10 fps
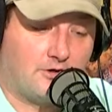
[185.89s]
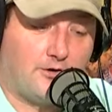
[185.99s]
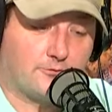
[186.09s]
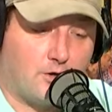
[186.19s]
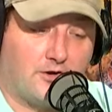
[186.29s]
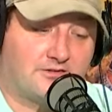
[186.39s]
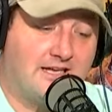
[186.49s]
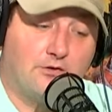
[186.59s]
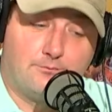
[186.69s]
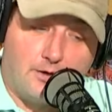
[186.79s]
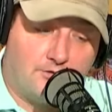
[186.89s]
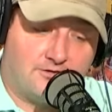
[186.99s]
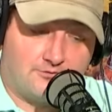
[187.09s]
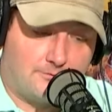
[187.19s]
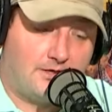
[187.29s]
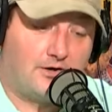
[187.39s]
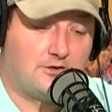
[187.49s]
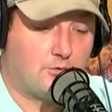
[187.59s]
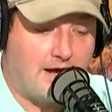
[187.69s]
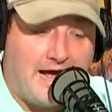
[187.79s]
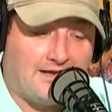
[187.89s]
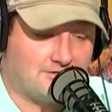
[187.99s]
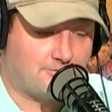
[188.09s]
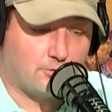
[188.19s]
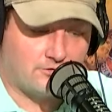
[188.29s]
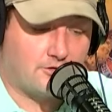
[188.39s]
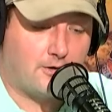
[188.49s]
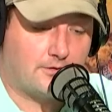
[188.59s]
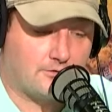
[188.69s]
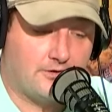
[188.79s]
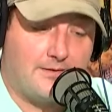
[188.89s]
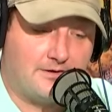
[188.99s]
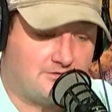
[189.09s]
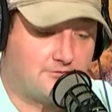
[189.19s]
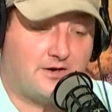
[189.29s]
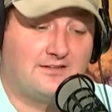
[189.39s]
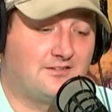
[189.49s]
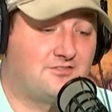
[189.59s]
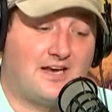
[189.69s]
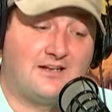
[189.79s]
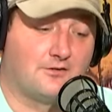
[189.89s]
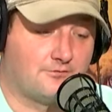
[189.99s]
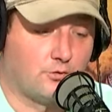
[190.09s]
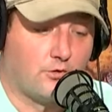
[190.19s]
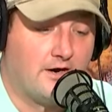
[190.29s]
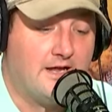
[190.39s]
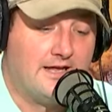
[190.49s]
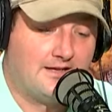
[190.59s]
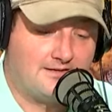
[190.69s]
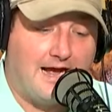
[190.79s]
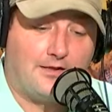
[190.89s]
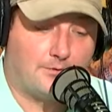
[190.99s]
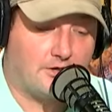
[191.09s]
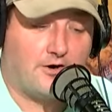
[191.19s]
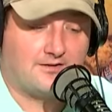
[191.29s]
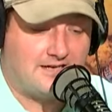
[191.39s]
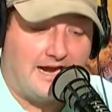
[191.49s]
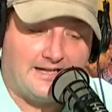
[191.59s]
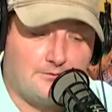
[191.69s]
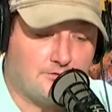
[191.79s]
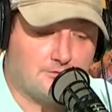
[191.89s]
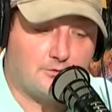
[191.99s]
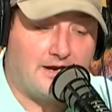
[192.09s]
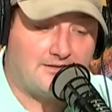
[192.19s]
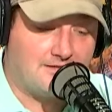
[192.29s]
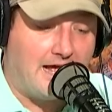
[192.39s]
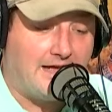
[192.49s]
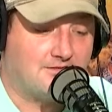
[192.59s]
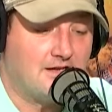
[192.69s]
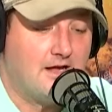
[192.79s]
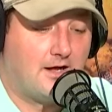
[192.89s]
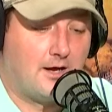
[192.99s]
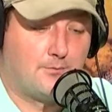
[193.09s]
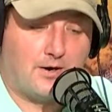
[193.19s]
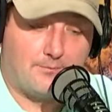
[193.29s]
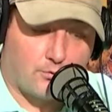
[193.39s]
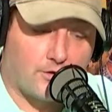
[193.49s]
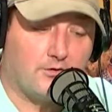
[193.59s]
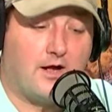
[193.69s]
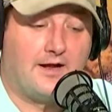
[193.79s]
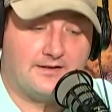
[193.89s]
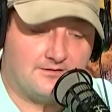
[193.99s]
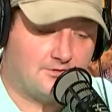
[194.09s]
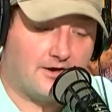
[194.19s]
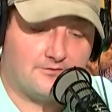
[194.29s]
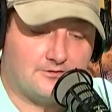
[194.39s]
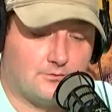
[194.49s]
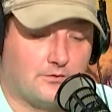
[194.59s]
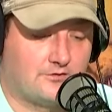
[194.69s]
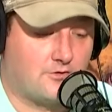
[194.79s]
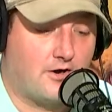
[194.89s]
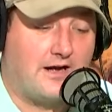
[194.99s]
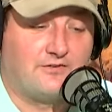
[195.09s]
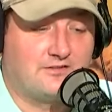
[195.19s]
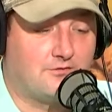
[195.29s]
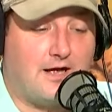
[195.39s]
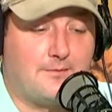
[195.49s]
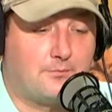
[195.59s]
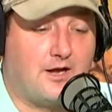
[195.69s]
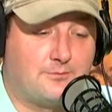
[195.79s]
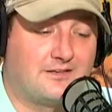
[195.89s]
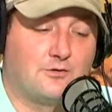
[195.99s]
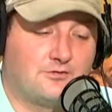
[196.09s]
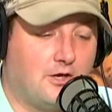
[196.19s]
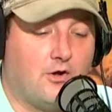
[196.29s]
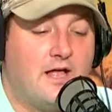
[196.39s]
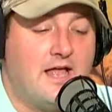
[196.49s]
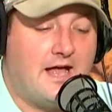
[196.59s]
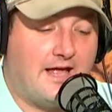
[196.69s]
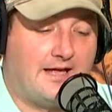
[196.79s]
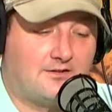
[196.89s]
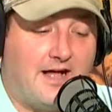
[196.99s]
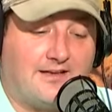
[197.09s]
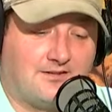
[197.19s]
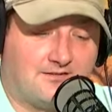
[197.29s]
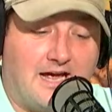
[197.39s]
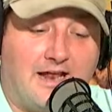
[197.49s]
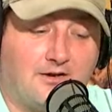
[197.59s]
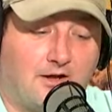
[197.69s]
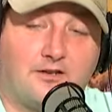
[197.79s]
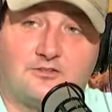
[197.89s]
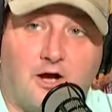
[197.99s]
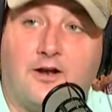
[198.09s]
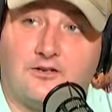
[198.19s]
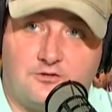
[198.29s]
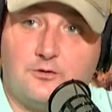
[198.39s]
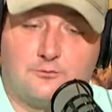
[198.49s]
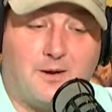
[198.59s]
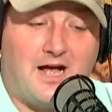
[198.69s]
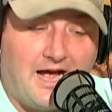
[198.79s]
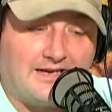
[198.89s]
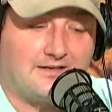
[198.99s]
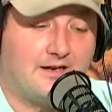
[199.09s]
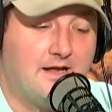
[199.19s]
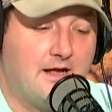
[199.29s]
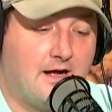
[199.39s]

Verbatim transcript: Charles Ross, Keelan Moses from here at U High is a four star recruit. I mentioned Francis J.D. LaFleur is a highly regarded tight end with some great size. Uh, Brett Bordelon is thought of as a really strong offensive lineman prospect. So still a, a class that's got a, a, ton of juice behind it.